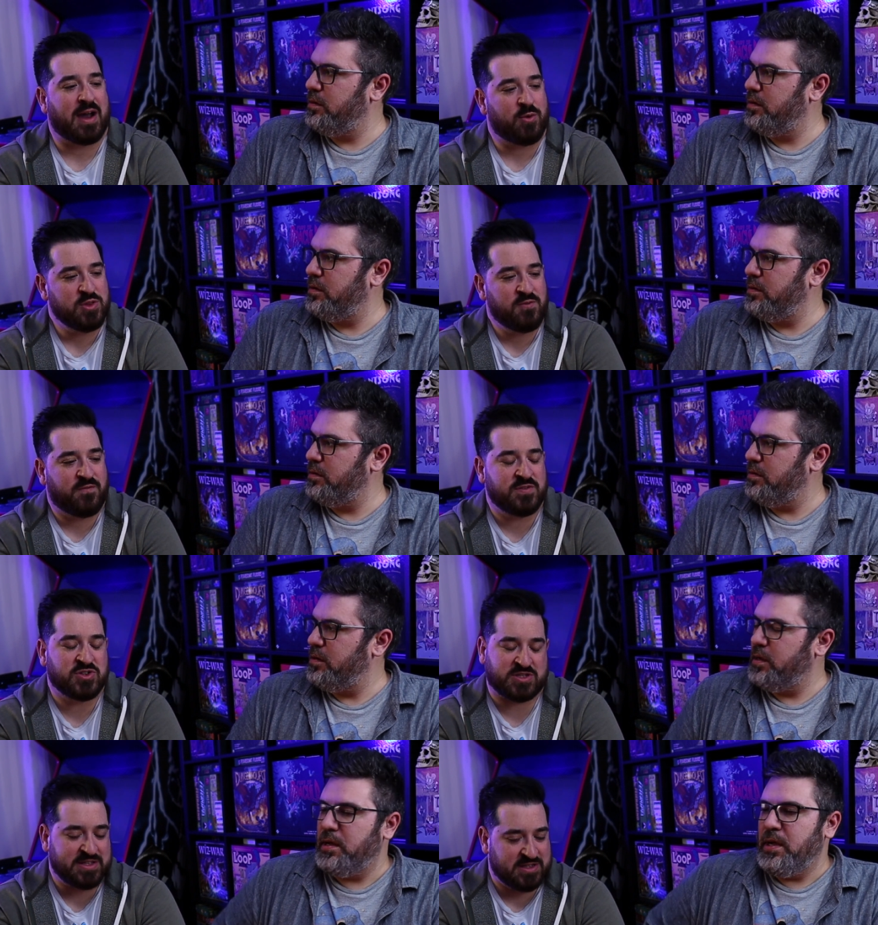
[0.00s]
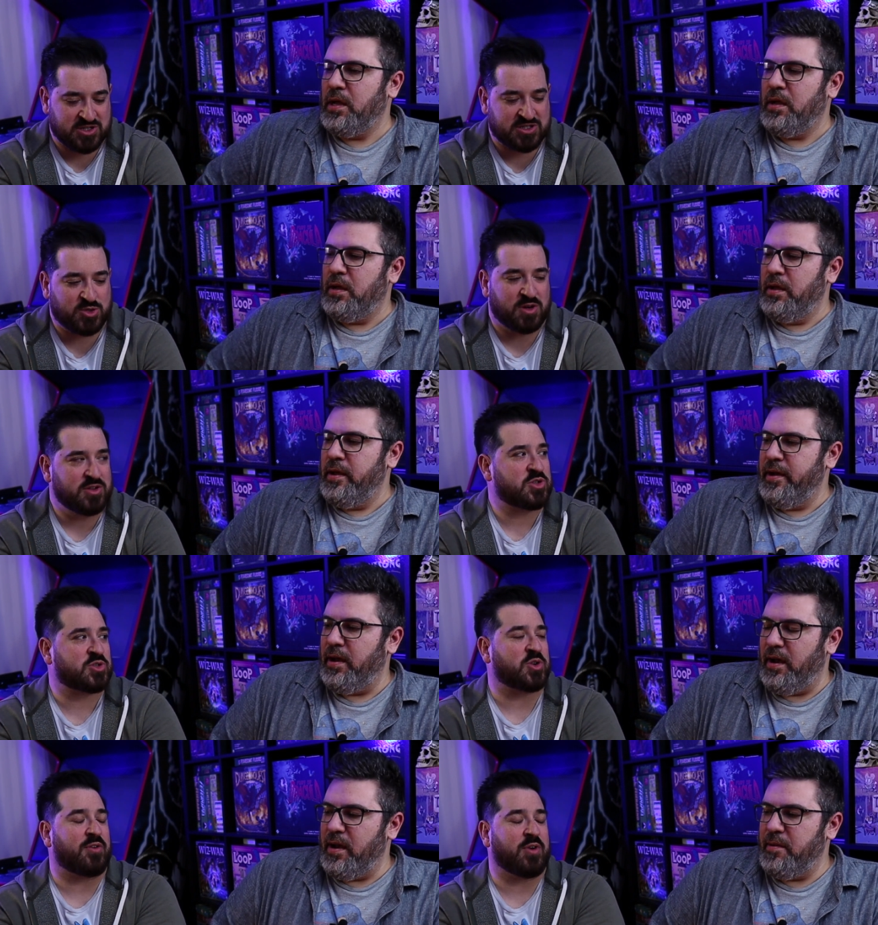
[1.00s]
Speaker 1: How will you f- just? Is it just sort of you just
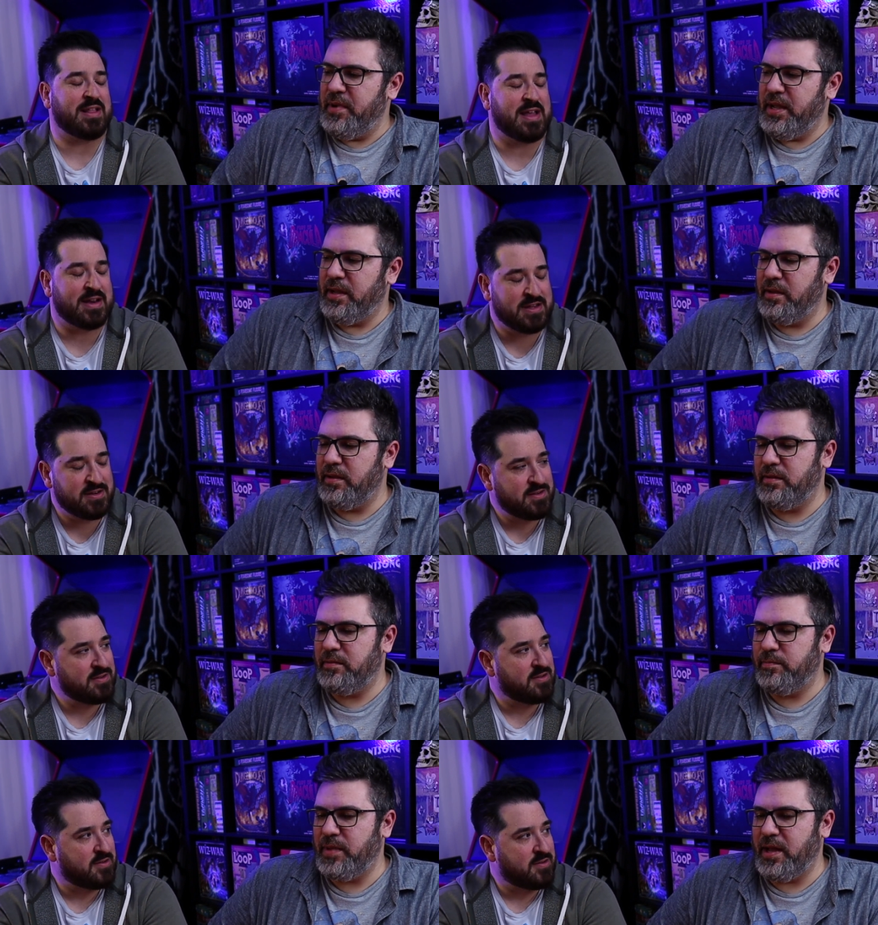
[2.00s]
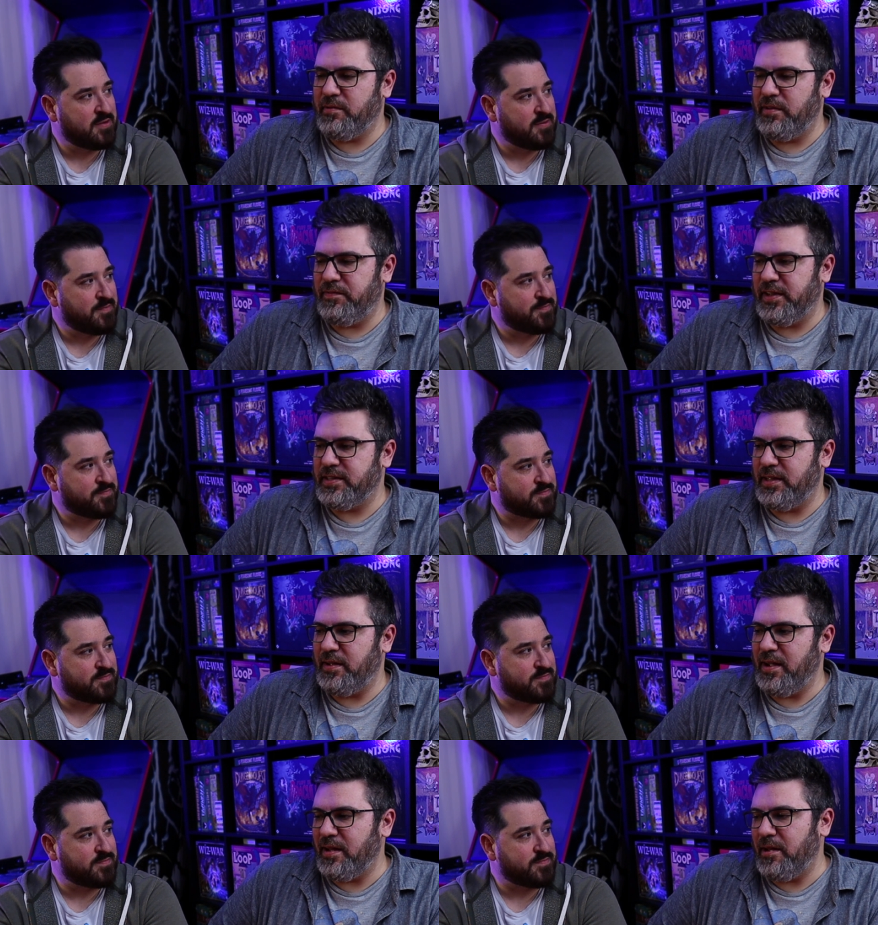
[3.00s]
trying um, to bring that in?
Speaker 2: How do I fix it?
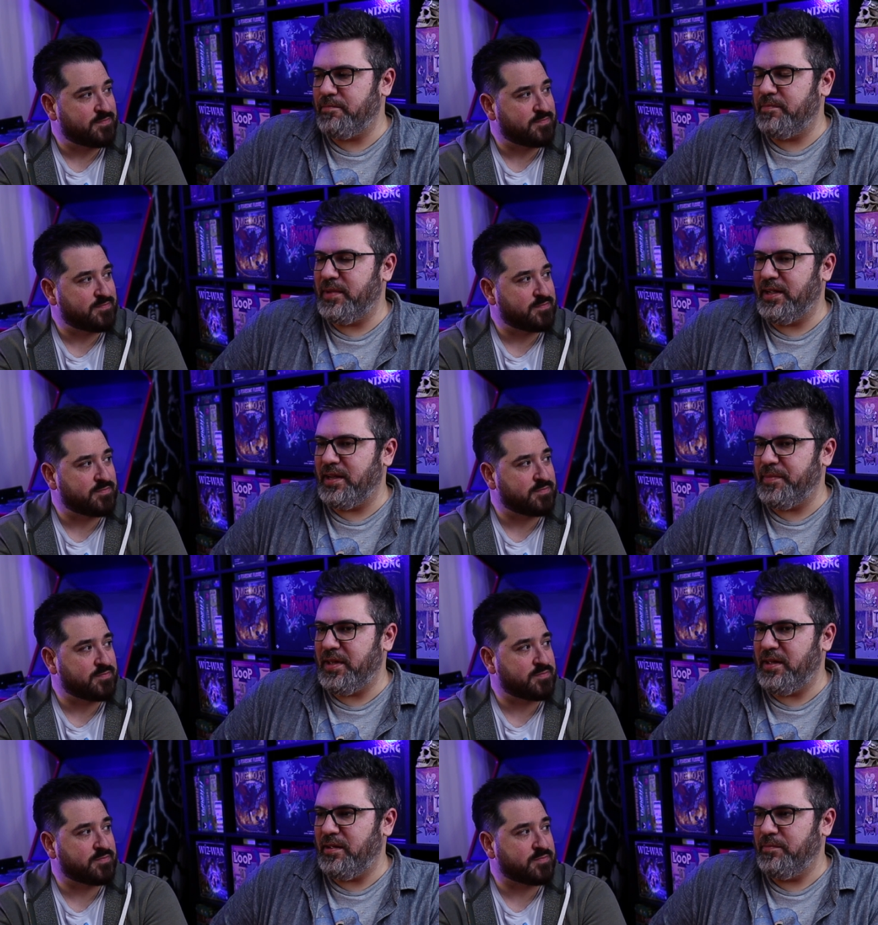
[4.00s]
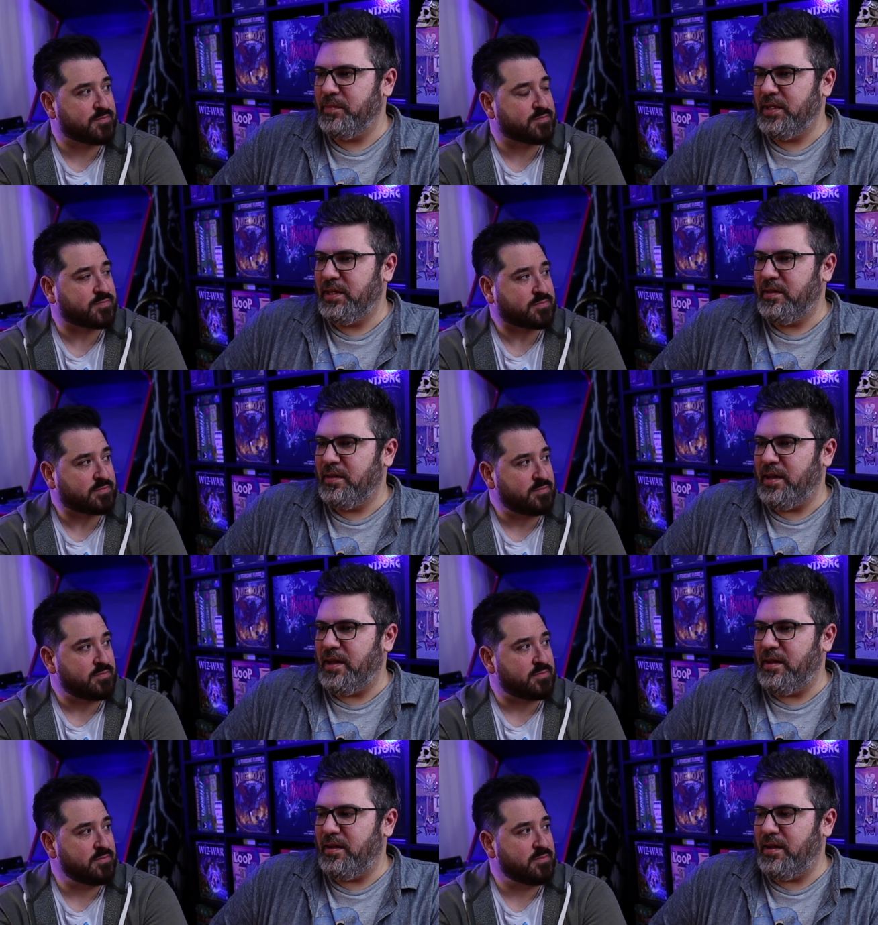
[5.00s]
I I, I gotta be.
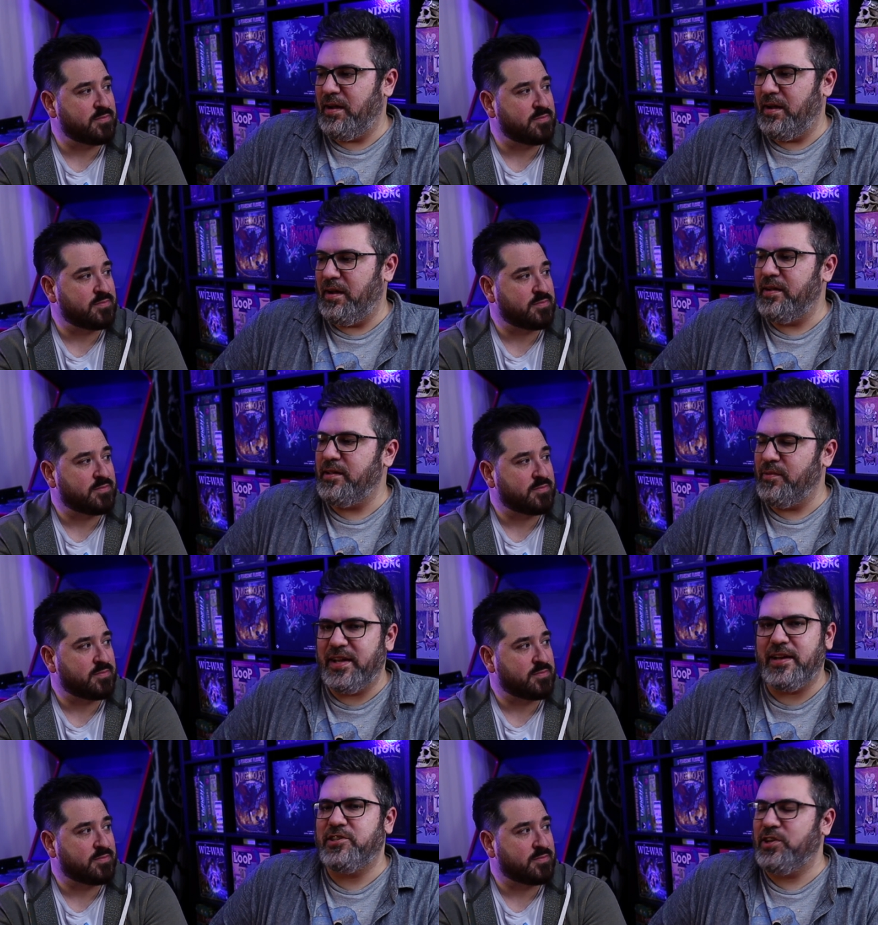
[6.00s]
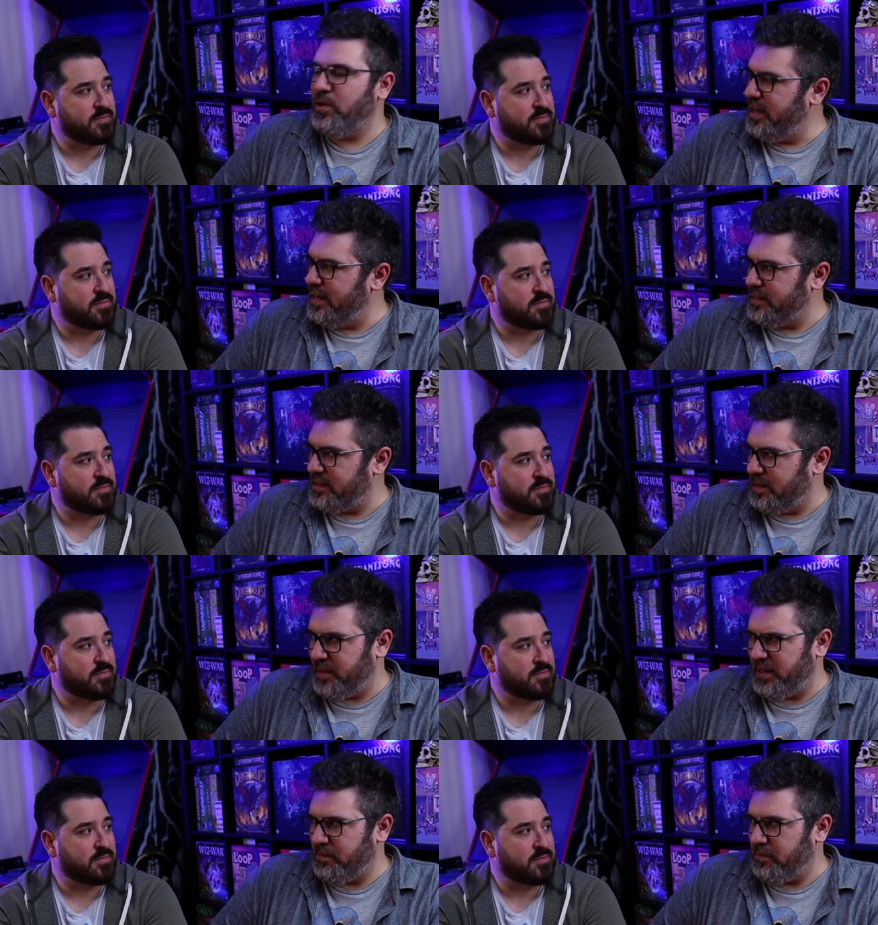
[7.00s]
Uh, you know what? I gotta turn it into
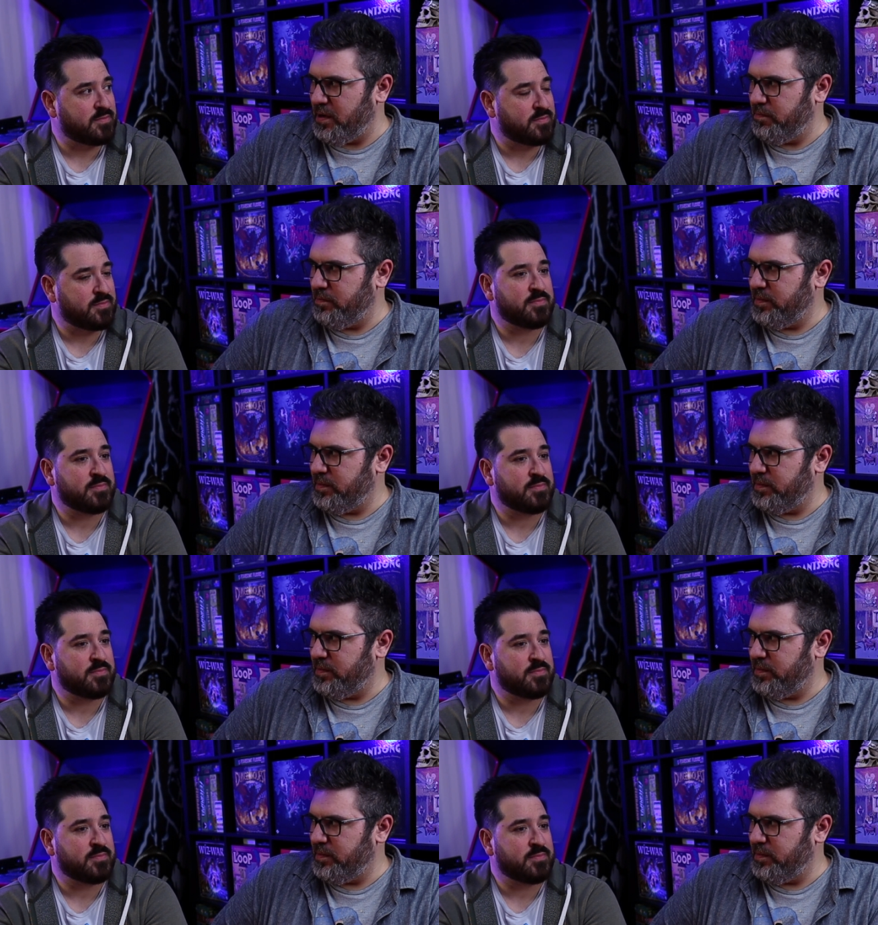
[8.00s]
something different,